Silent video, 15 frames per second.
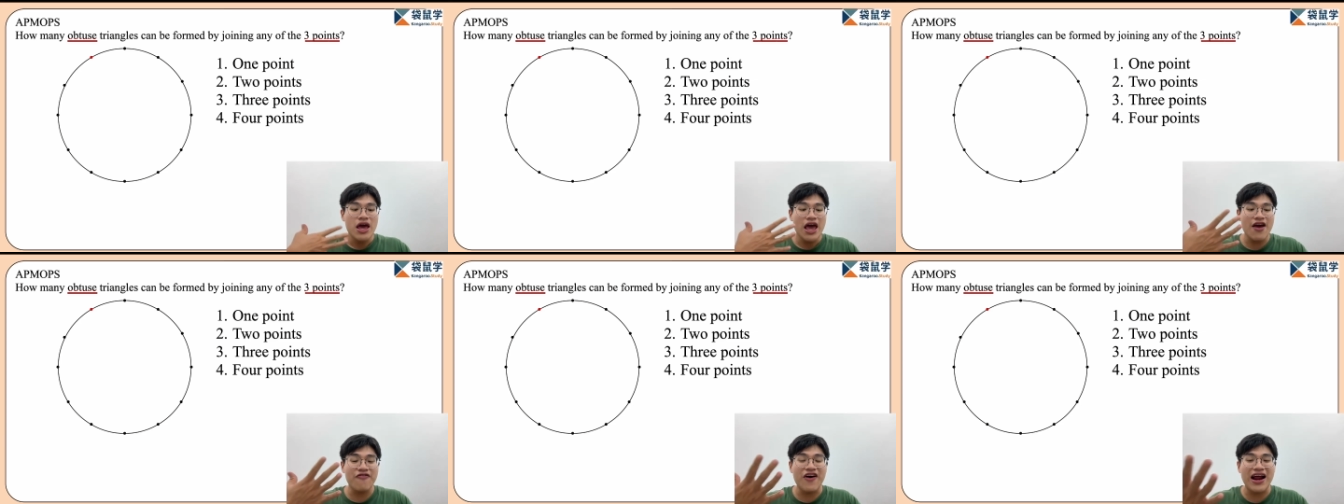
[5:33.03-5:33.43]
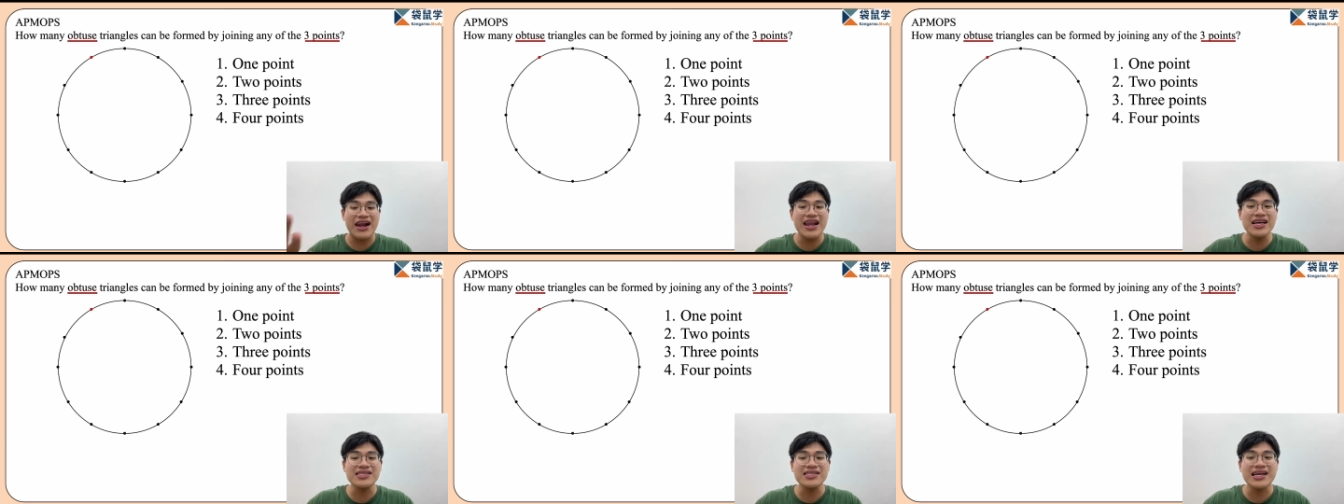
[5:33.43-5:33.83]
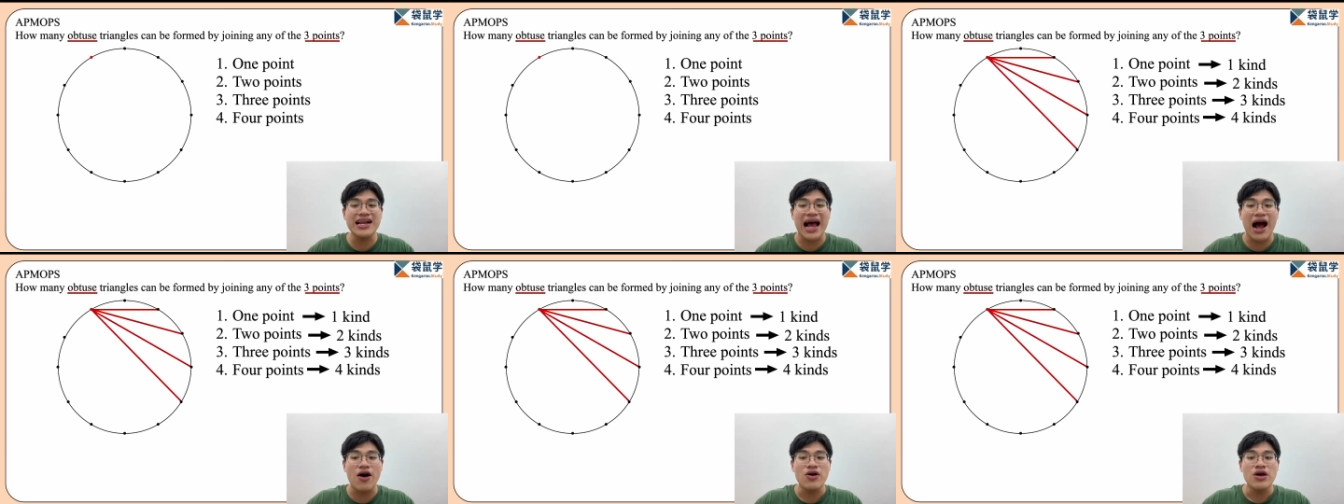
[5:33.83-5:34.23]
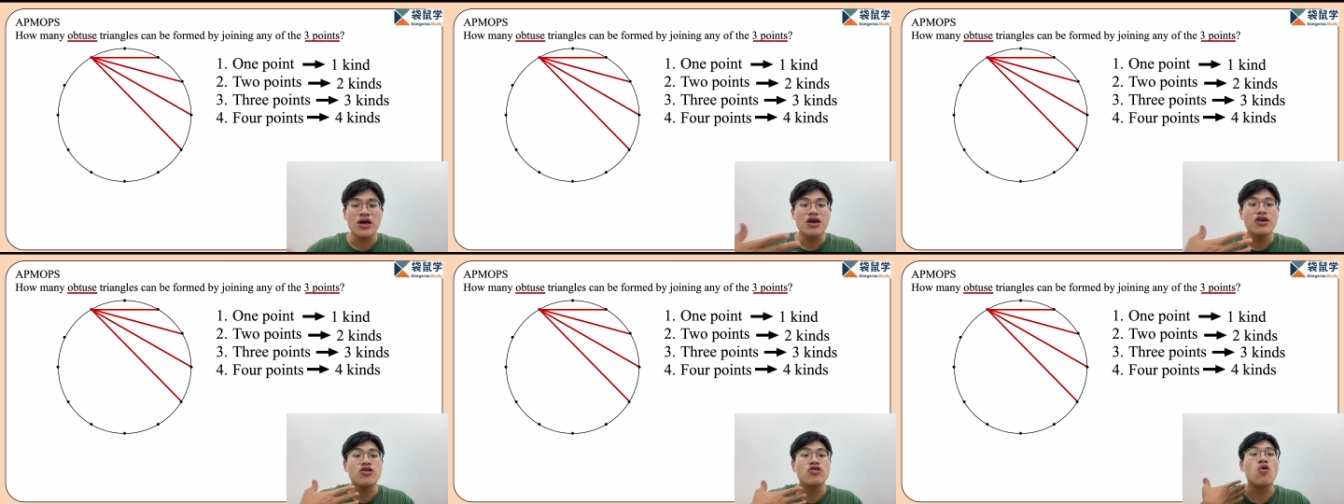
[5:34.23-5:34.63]
If I list it
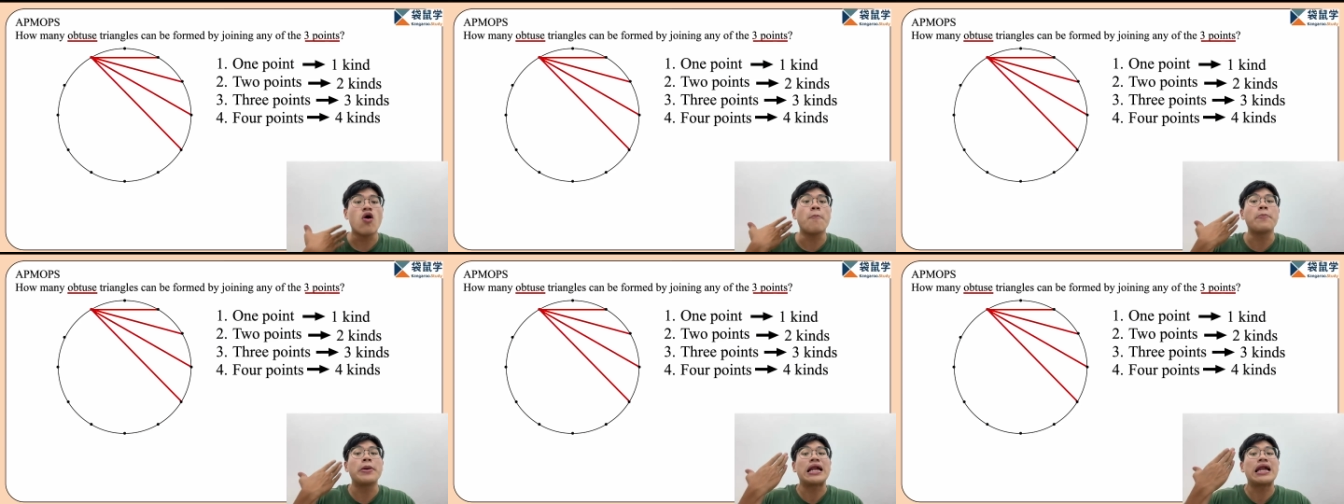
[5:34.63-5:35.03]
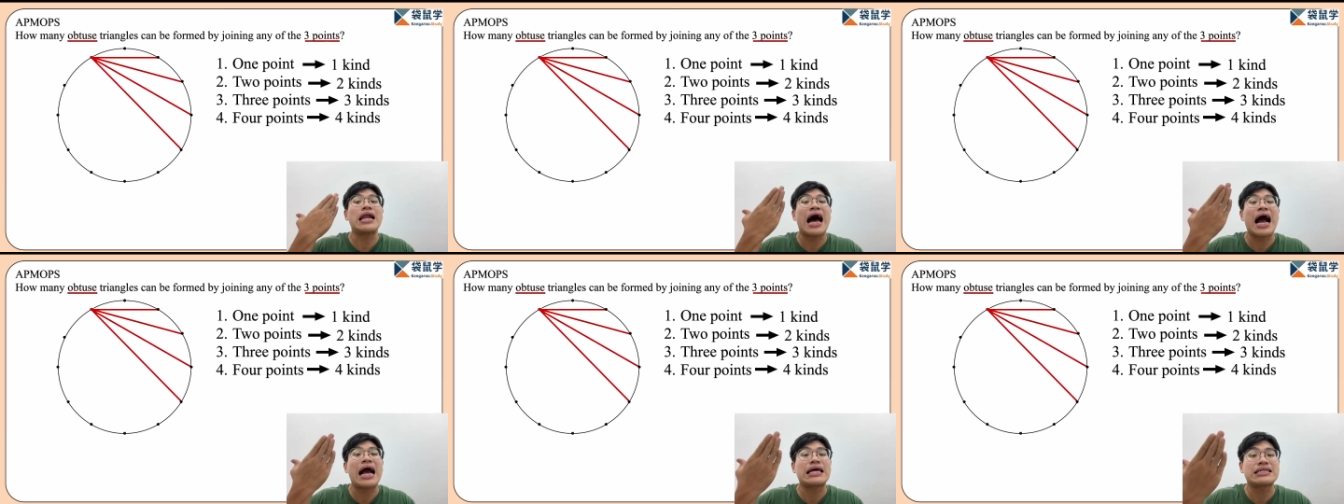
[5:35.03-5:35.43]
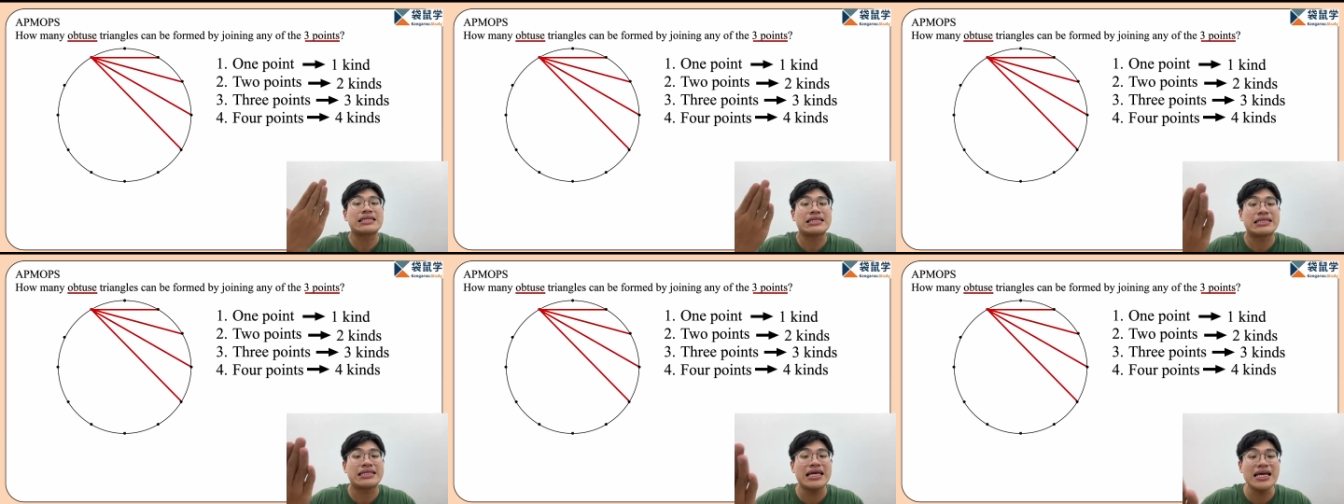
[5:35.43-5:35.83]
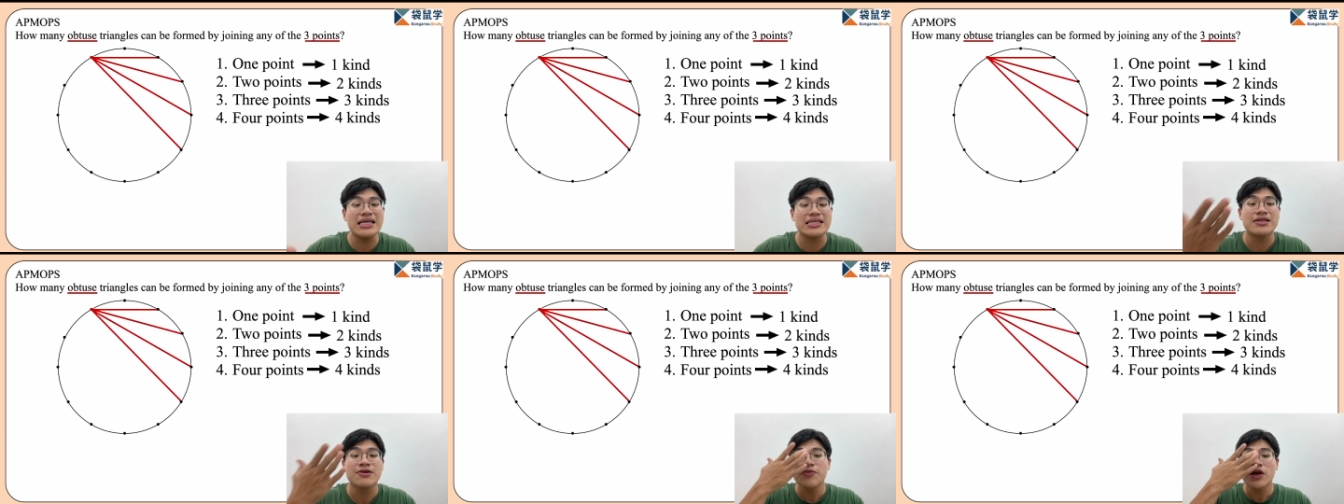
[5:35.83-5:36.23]
out, it will be like
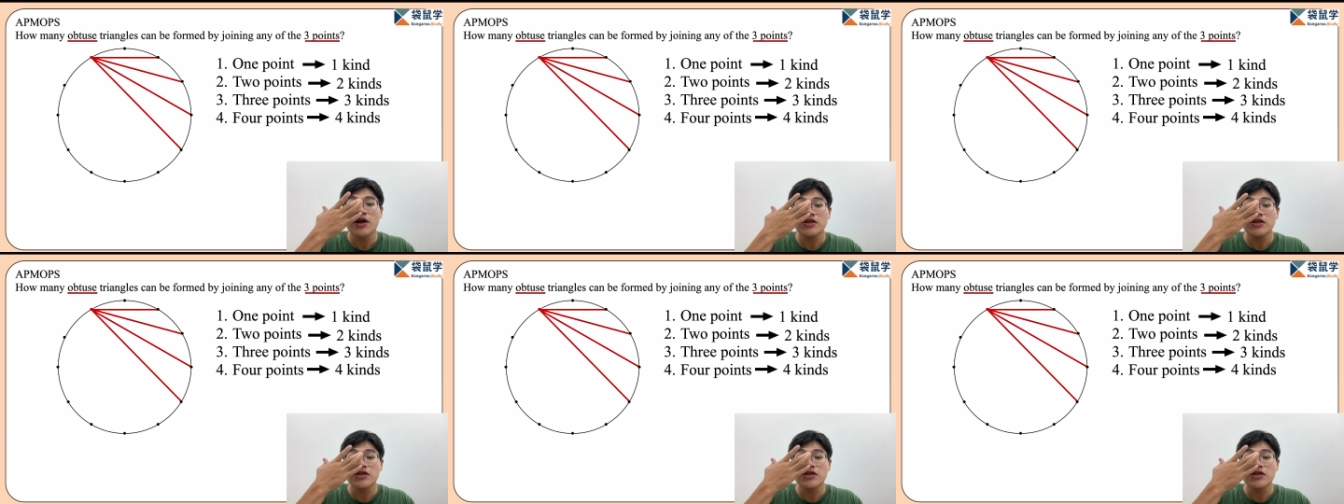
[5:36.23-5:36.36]
this.